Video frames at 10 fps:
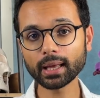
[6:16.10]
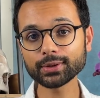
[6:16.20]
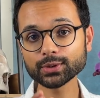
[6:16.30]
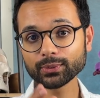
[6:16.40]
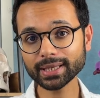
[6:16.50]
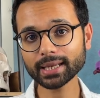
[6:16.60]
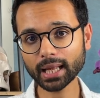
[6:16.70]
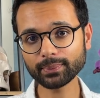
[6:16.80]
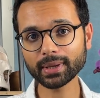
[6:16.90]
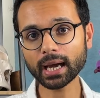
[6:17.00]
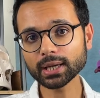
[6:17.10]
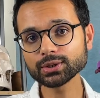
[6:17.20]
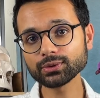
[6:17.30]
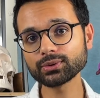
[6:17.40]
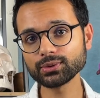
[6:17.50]
so we can help guide
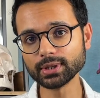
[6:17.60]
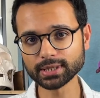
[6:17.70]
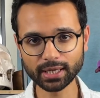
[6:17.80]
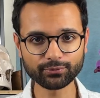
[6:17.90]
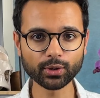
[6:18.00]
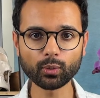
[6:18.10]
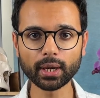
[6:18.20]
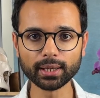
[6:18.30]
you through this if required.